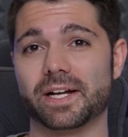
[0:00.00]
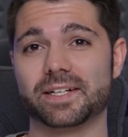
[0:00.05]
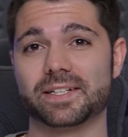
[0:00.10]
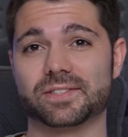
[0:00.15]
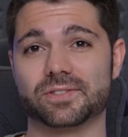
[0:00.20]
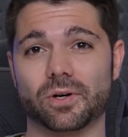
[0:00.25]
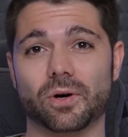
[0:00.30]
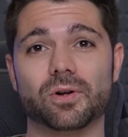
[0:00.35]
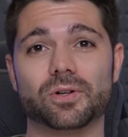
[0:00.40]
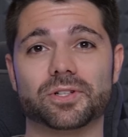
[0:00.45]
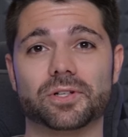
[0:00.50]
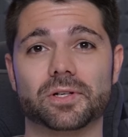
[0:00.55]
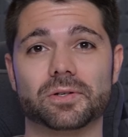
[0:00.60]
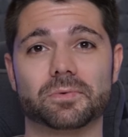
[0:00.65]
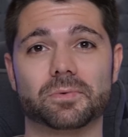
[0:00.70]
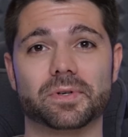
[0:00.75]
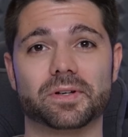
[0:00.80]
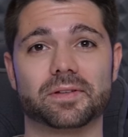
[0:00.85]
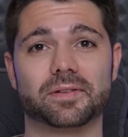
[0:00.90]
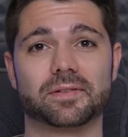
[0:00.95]
and is older
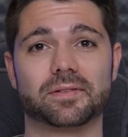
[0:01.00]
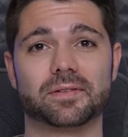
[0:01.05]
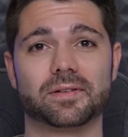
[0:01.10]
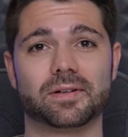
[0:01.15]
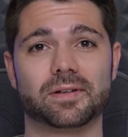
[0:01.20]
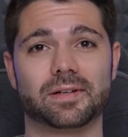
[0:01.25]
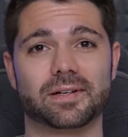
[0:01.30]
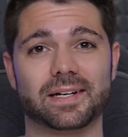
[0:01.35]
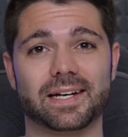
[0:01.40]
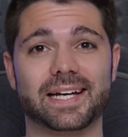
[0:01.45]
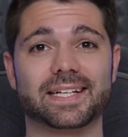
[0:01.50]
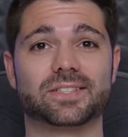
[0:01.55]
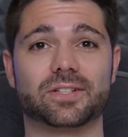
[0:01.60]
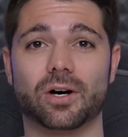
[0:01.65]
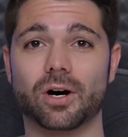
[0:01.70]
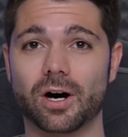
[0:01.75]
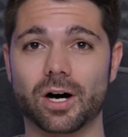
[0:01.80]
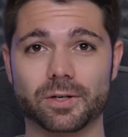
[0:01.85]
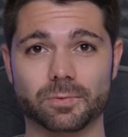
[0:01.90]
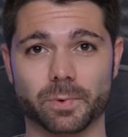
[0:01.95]
with lesser
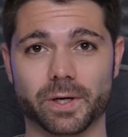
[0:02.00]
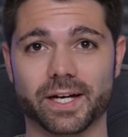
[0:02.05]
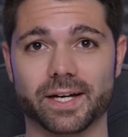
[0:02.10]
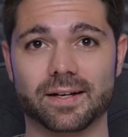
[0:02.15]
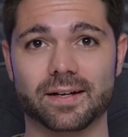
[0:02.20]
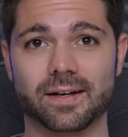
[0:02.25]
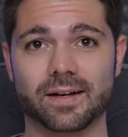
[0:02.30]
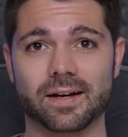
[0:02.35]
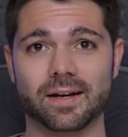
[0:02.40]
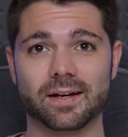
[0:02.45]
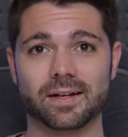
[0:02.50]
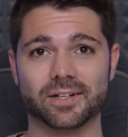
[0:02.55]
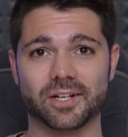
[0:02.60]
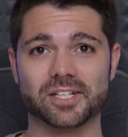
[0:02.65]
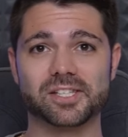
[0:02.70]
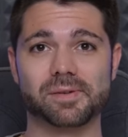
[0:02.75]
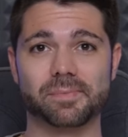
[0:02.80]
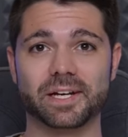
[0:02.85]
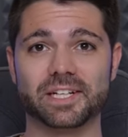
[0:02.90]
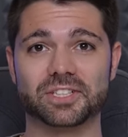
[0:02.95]
hardware.
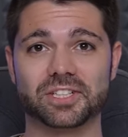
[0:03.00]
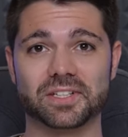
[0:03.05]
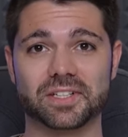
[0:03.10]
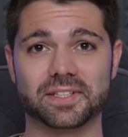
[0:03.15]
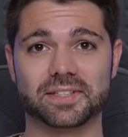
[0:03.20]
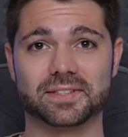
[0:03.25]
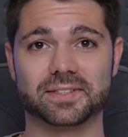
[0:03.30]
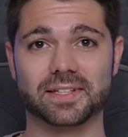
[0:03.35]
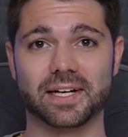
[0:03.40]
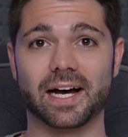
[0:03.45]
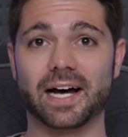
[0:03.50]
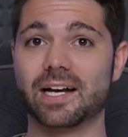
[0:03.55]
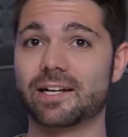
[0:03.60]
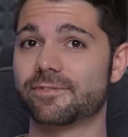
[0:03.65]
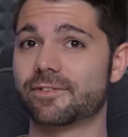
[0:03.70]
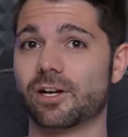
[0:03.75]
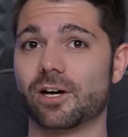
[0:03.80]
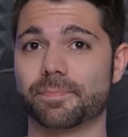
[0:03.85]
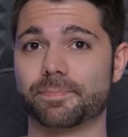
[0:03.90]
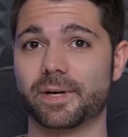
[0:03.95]
Not to mention it's a hell
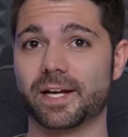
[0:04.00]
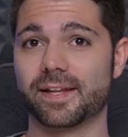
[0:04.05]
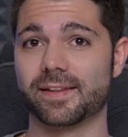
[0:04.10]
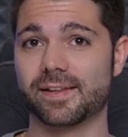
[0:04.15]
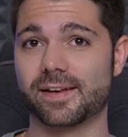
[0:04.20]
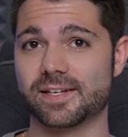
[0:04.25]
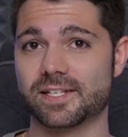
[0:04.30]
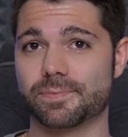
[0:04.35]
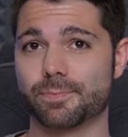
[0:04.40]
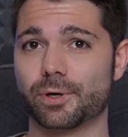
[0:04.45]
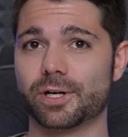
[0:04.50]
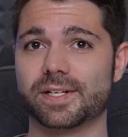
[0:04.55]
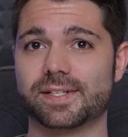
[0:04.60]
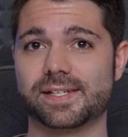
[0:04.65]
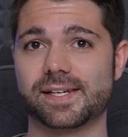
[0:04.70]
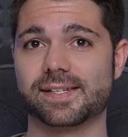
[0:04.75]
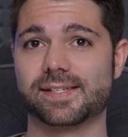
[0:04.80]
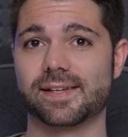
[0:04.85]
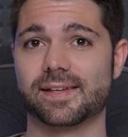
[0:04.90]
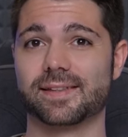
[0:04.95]
of a lot better than its
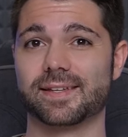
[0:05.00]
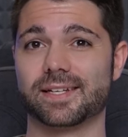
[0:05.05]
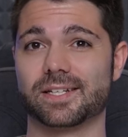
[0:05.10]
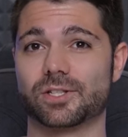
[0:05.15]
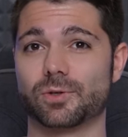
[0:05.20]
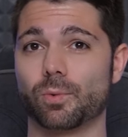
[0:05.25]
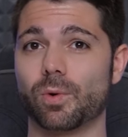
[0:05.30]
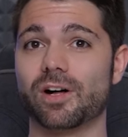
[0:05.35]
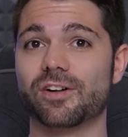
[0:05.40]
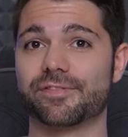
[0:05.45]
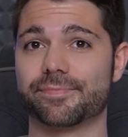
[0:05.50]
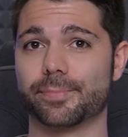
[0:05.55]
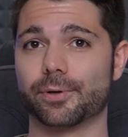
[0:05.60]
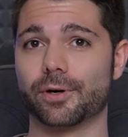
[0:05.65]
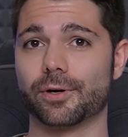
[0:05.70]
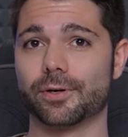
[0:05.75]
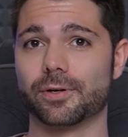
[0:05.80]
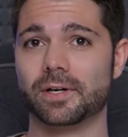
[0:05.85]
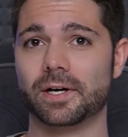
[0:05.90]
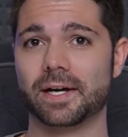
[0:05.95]
predecessor, the 12
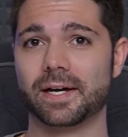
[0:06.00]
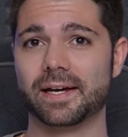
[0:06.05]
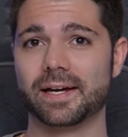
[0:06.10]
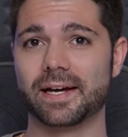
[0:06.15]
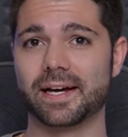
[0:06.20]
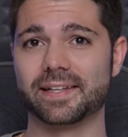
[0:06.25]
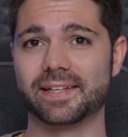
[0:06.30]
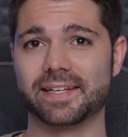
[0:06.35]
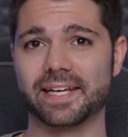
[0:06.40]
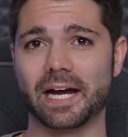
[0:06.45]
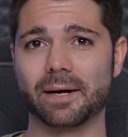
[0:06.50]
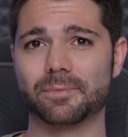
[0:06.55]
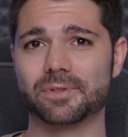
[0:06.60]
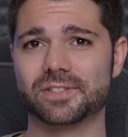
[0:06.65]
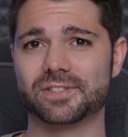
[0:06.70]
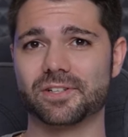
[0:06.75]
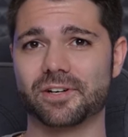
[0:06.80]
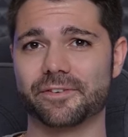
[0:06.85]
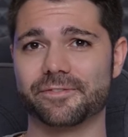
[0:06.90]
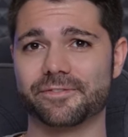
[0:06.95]
Pro. And the
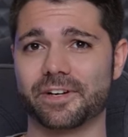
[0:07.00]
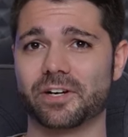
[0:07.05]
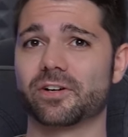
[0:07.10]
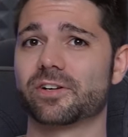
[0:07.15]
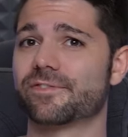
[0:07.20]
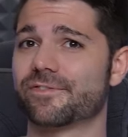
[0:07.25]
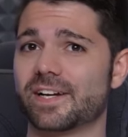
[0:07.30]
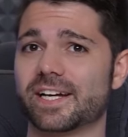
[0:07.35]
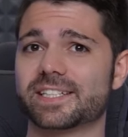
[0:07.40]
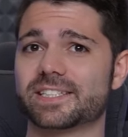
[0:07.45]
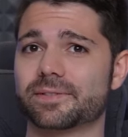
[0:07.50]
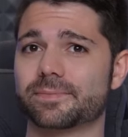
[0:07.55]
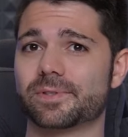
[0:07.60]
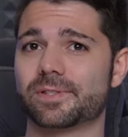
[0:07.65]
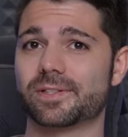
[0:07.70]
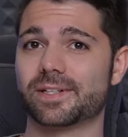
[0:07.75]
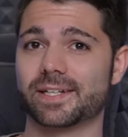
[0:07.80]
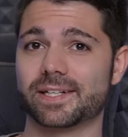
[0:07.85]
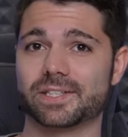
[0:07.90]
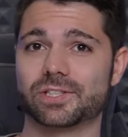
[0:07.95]
cameras are very
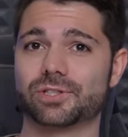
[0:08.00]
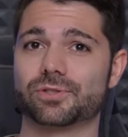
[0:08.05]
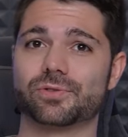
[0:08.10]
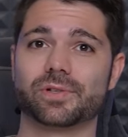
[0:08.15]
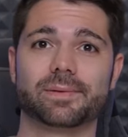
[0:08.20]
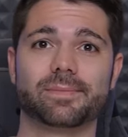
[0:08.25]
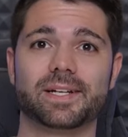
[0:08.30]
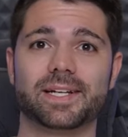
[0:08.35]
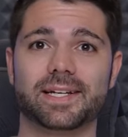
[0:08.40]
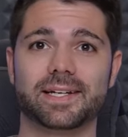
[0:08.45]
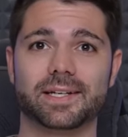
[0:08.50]
flexible and extremely